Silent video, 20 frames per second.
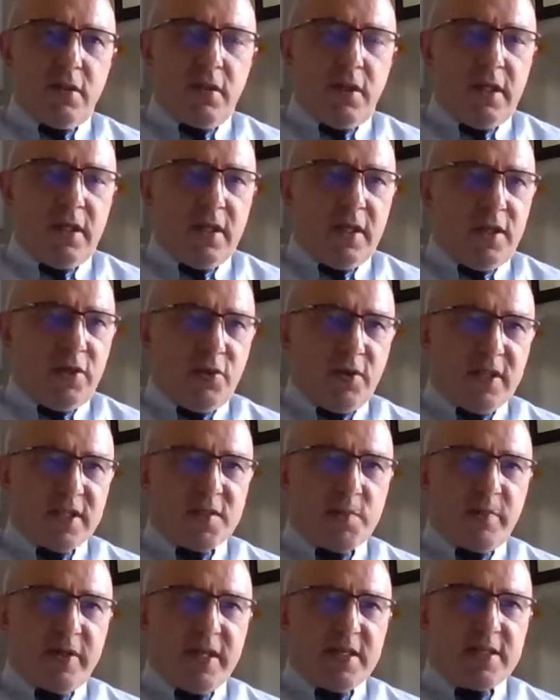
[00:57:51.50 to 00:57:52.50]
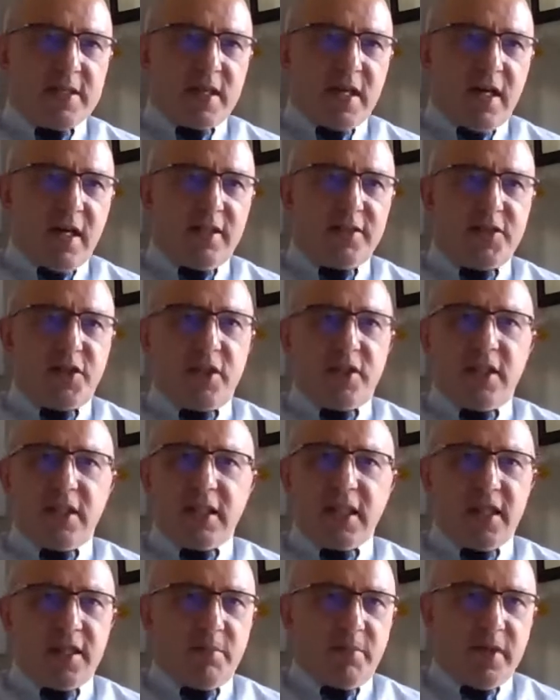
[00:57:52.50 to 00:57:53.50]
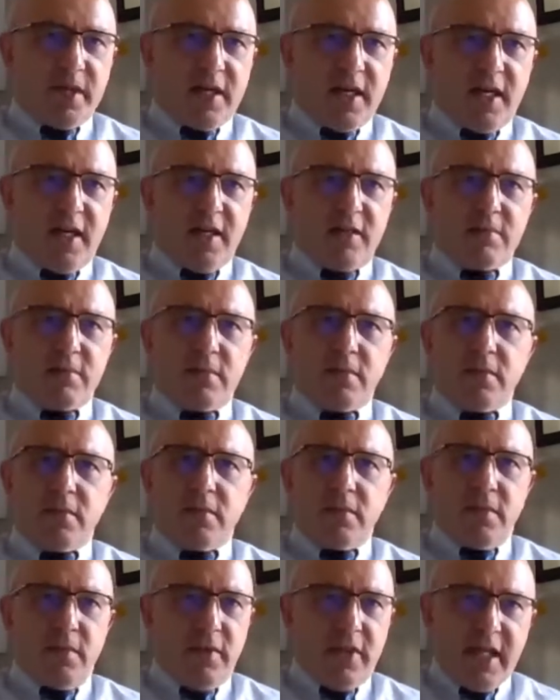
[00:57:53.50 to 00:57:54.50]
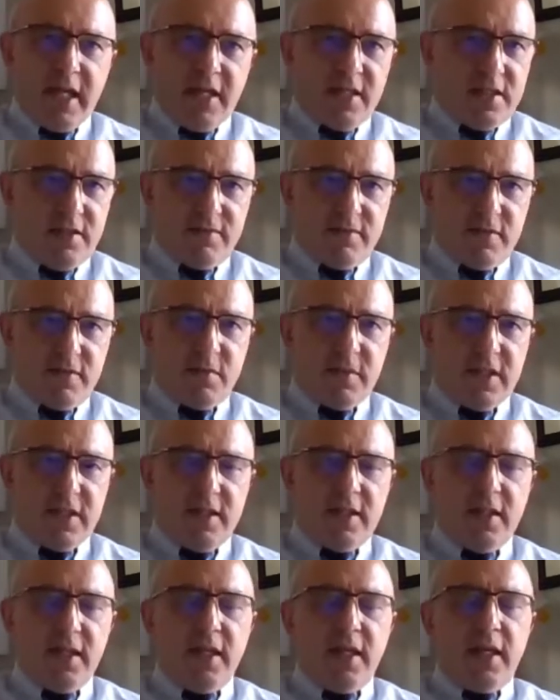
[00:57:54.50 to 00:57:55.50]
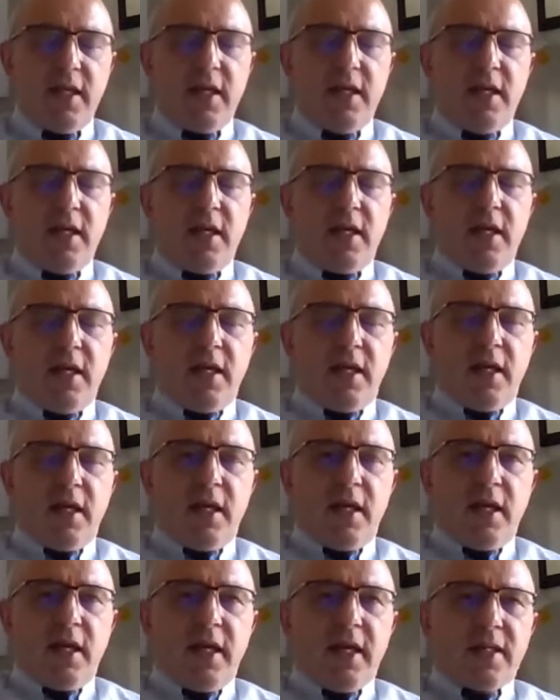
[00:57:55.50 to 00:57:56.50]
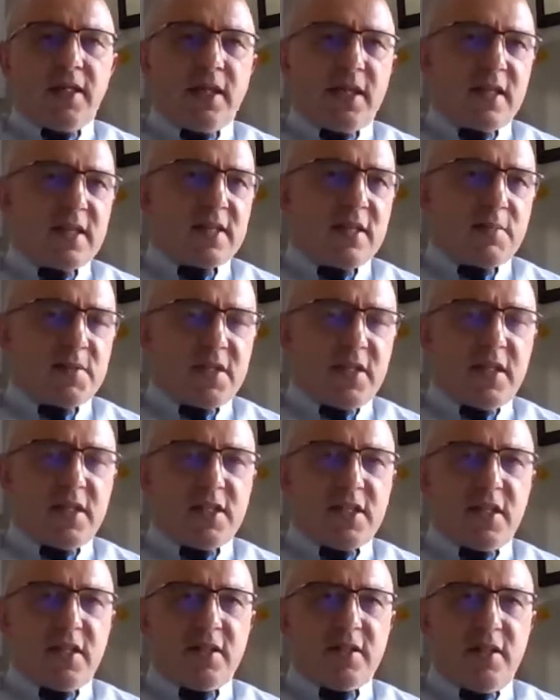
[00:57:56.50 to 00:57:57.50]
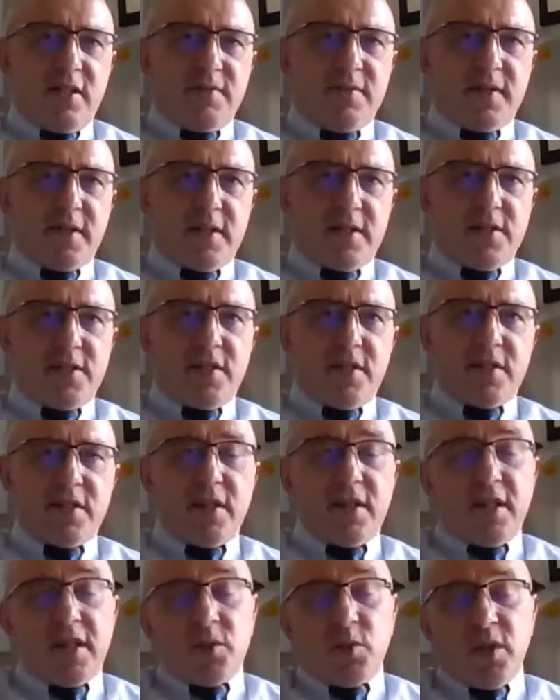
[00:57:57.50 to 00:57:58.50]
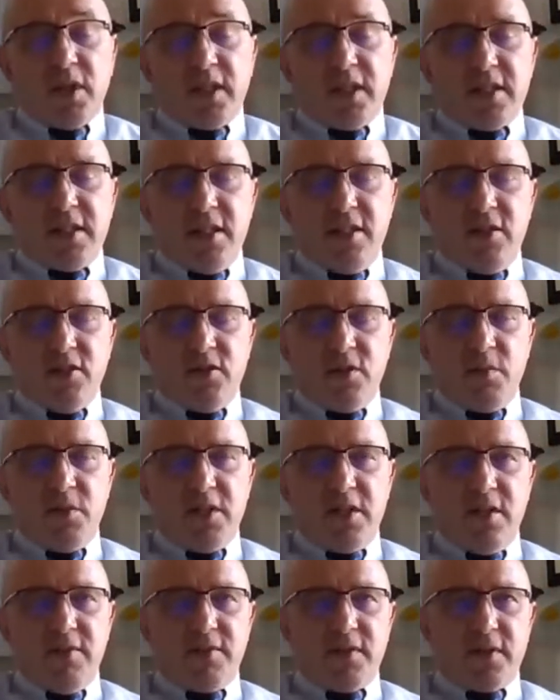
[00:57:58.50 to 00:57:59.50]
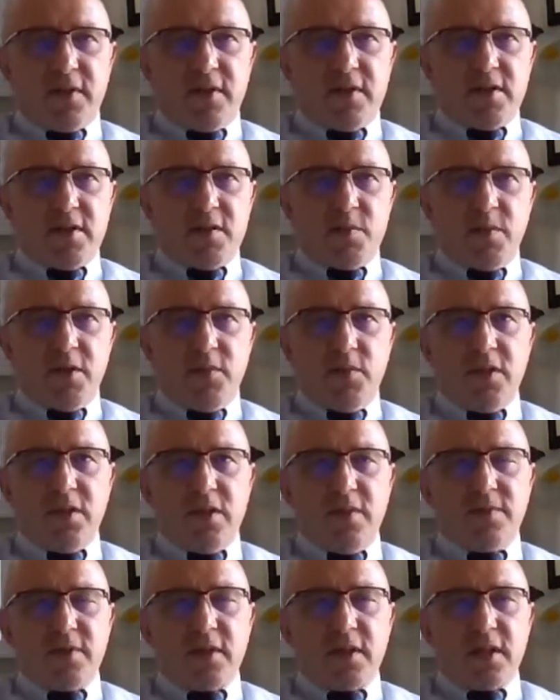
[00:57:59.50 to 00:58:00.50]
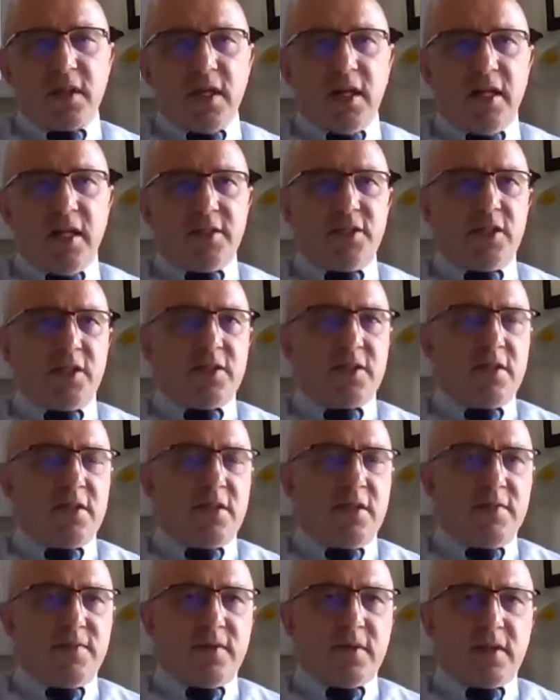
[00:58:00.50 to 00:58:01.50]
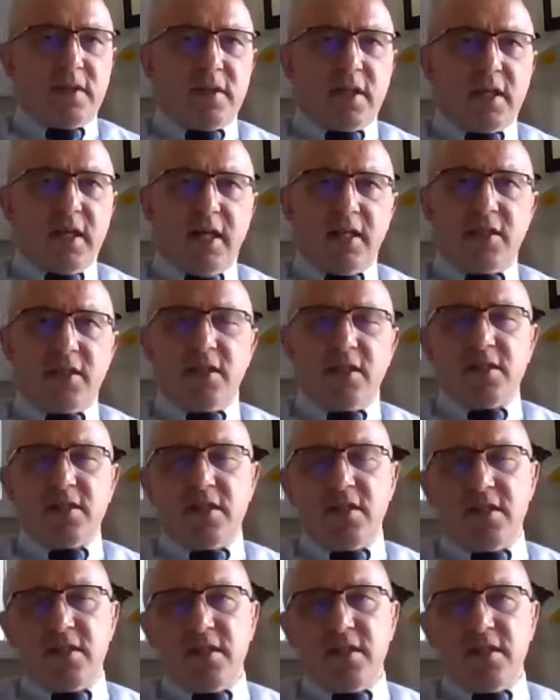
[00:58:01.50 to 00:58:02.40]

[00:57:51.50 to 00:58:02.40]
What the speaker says: in a US-based culture that had become native to me. And there are substantial differences, and there will continue to be differences between different cultures in different countries and